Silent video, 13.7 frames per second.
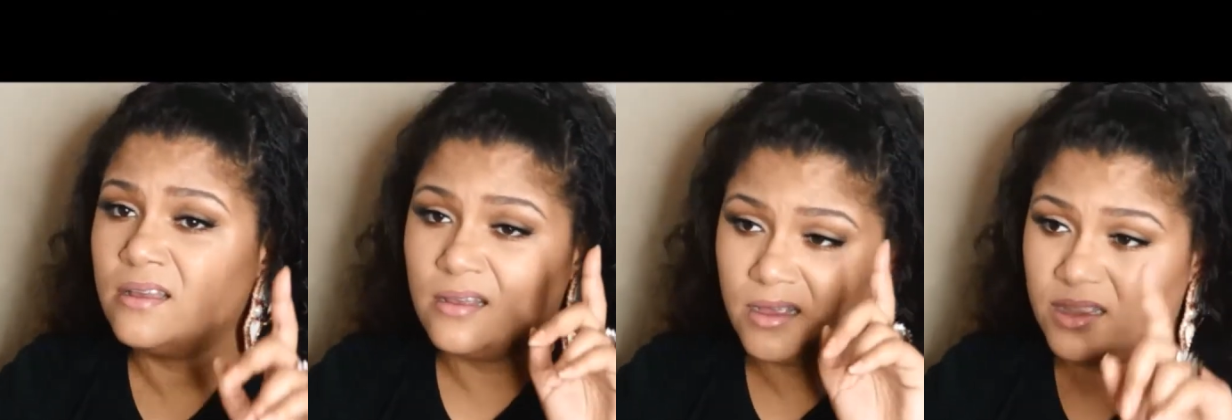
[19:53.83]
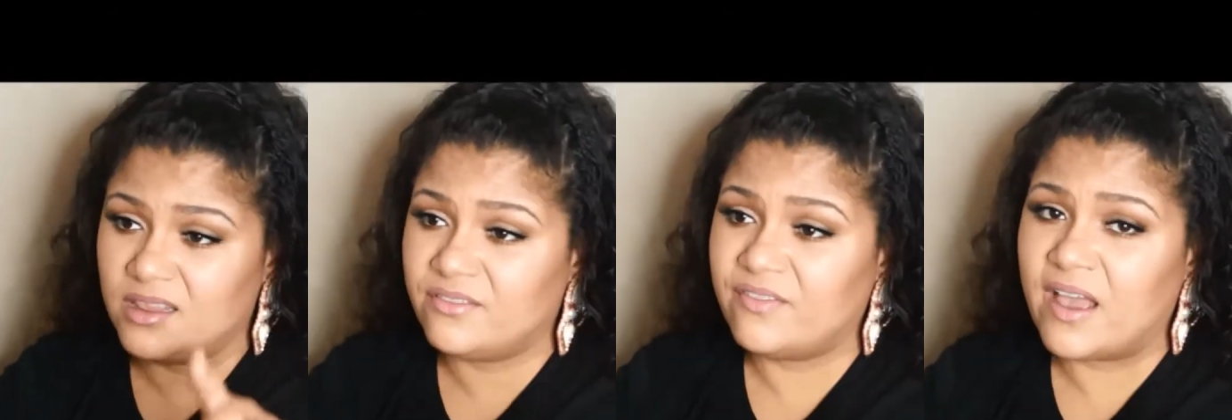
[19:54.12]

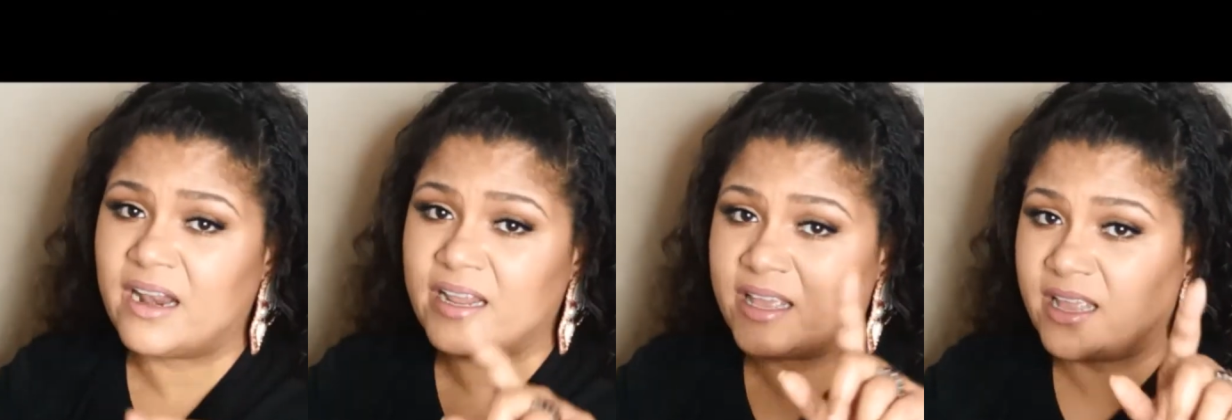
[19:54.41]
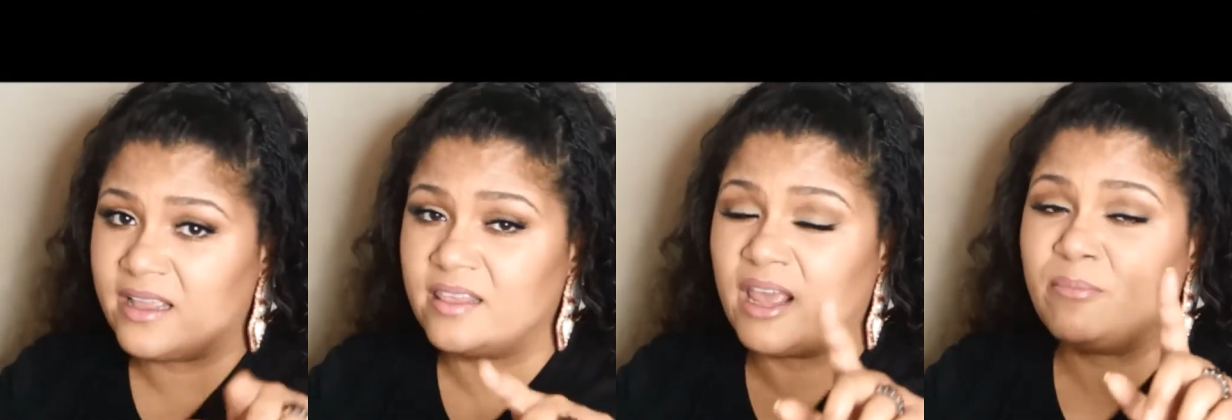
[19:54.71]
in the
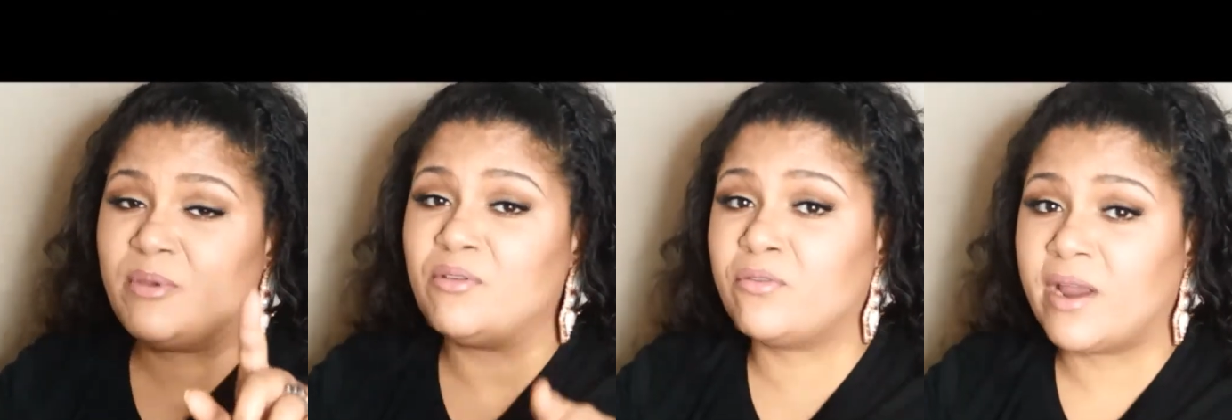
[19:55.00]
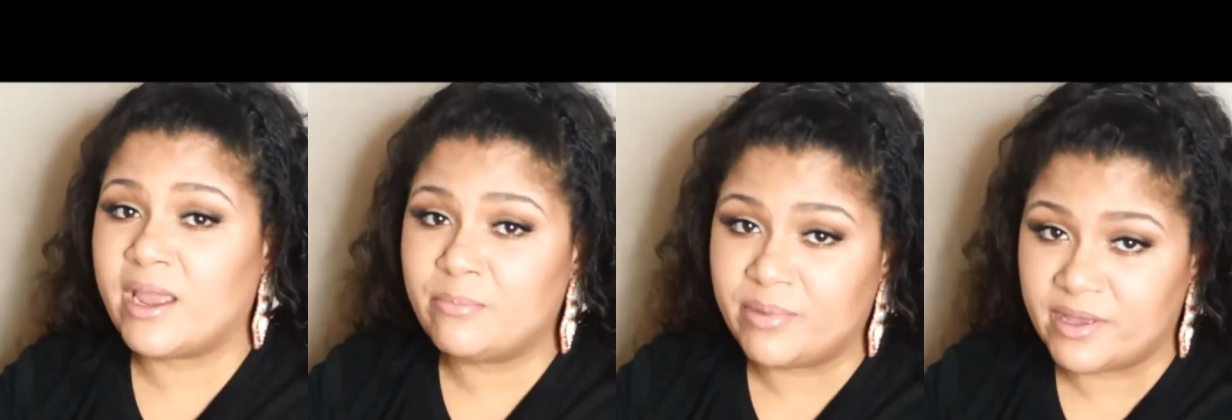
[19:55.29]
Vatican, they be
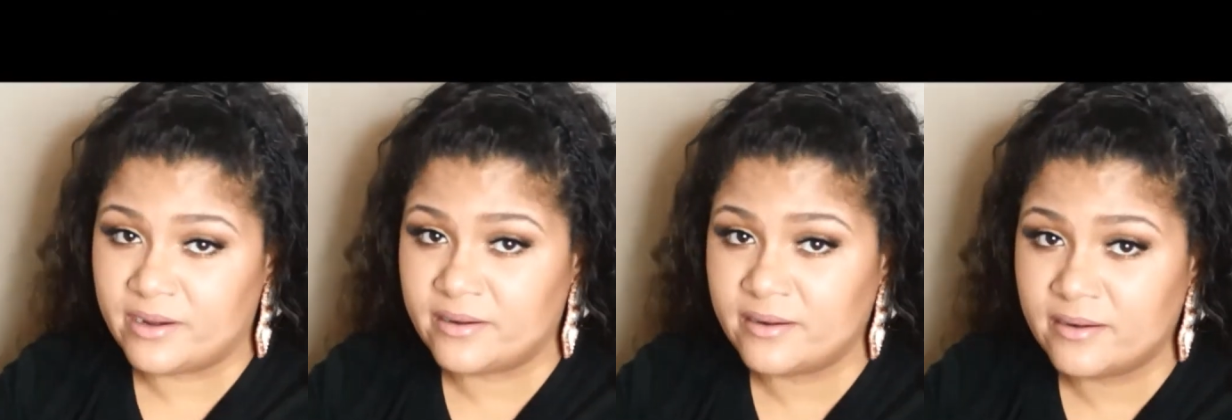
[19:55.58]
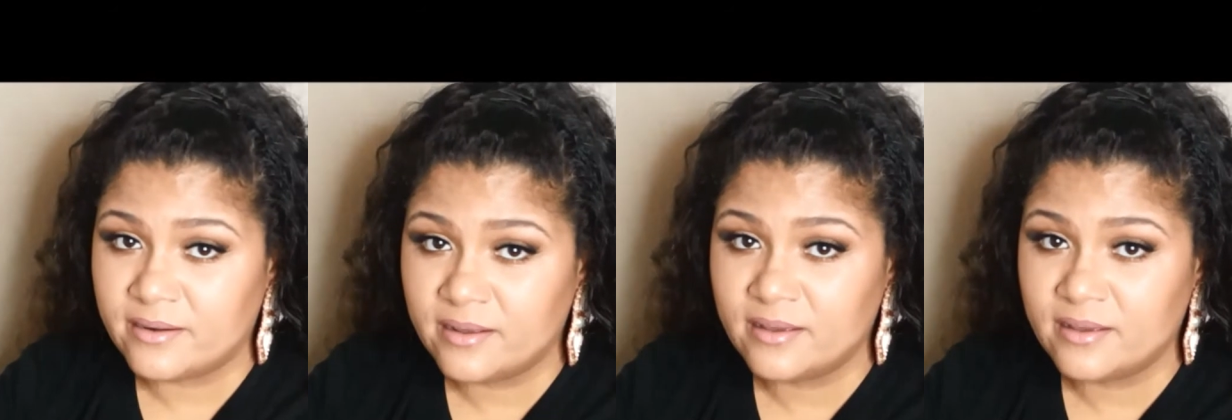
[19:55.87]
raping,